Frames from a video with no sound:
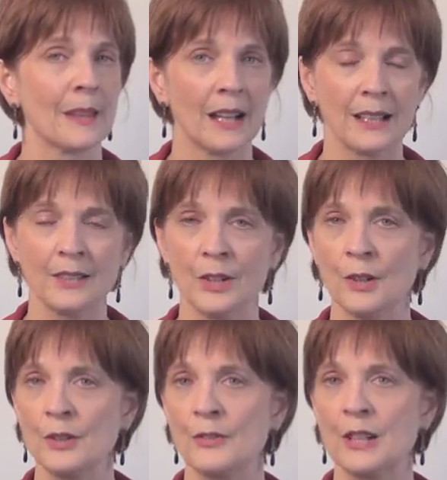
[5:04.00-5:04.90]
I
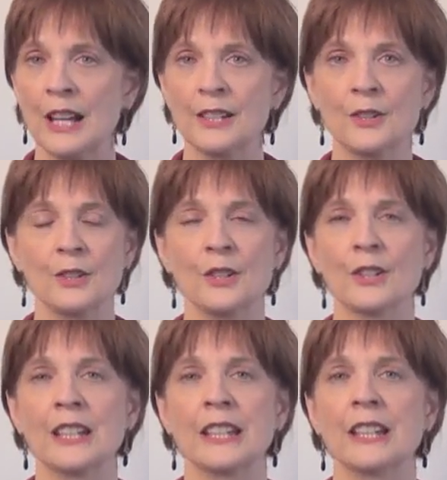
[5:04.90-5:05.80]
know you've got to do
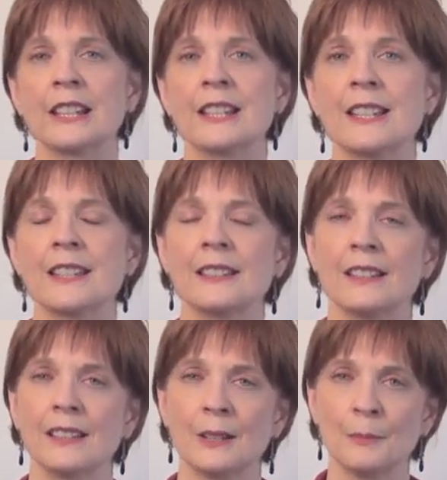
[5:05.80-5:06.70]
your gigs,
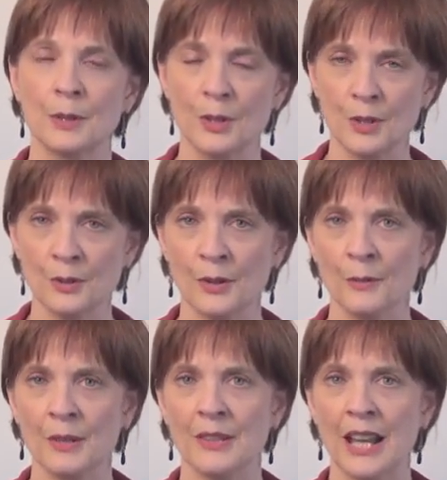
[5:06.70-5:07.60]
but do
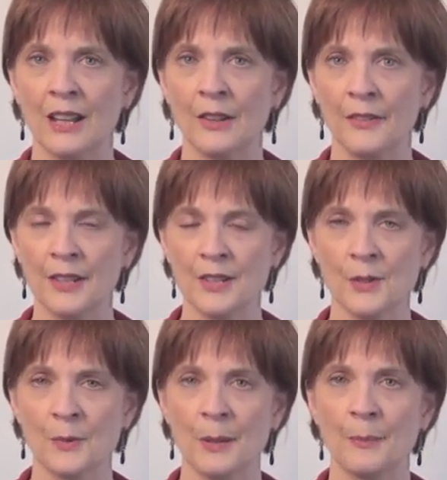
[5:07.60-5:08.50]
them in the
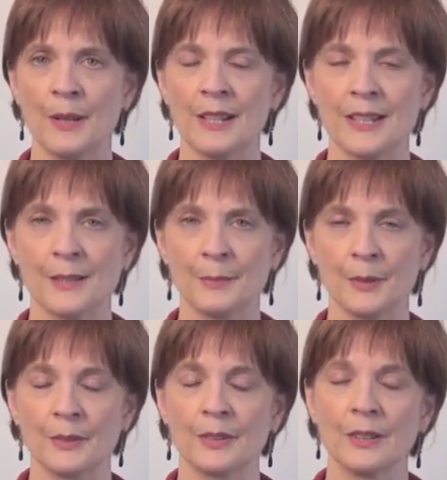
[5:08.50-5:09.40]
healthiest way
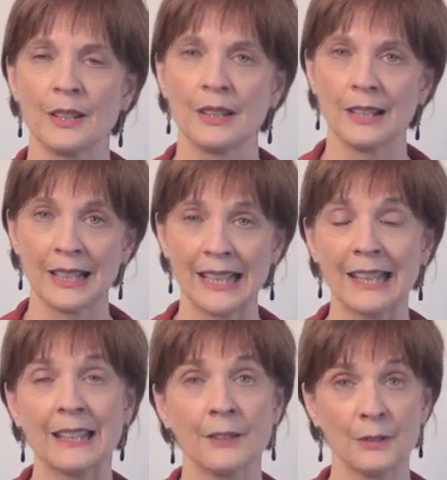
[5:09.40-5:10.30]
possible.
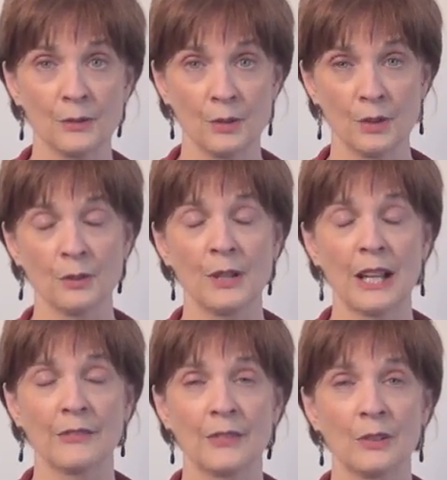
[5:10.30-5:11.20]
Again, if you do
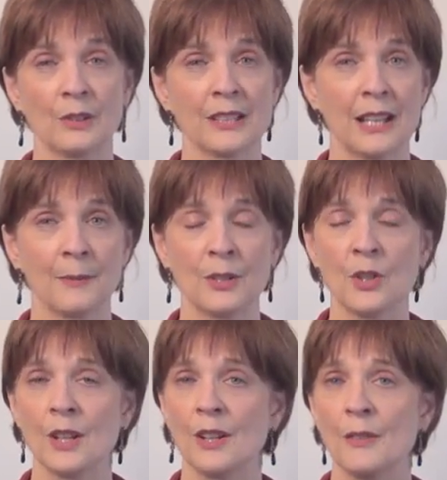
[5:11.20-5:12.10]
have vocal
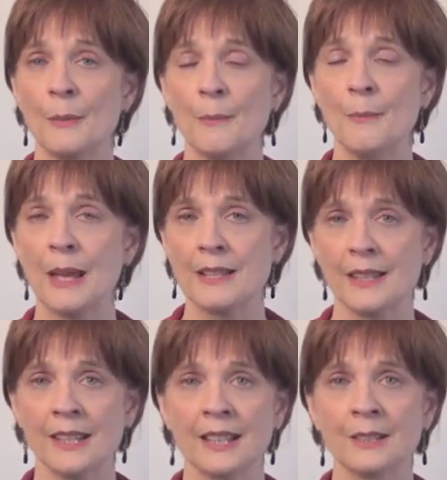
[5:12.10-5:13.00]
damage, the
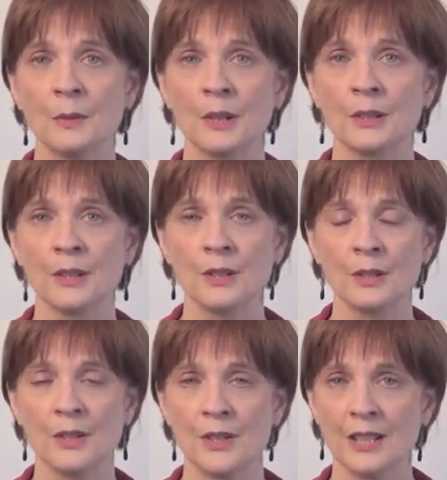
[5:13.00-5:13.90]
best thing in the world to
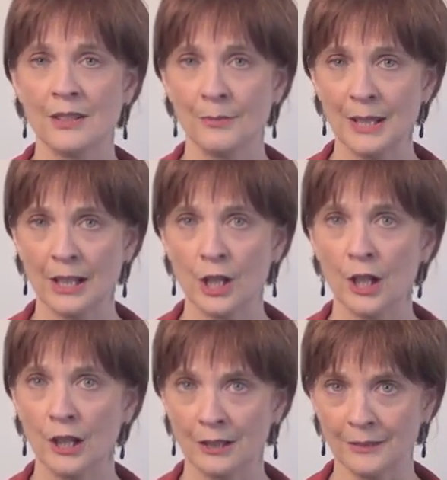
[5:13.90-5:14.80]
do is to give me a
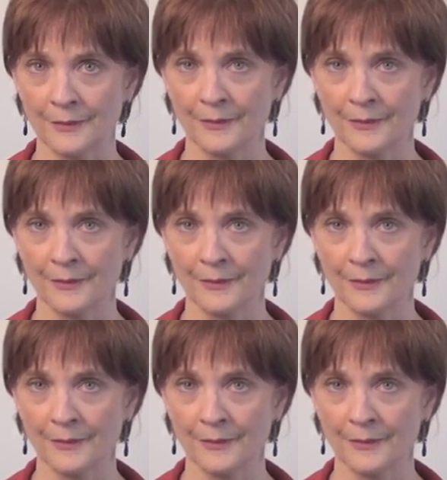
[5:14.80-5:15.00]
call,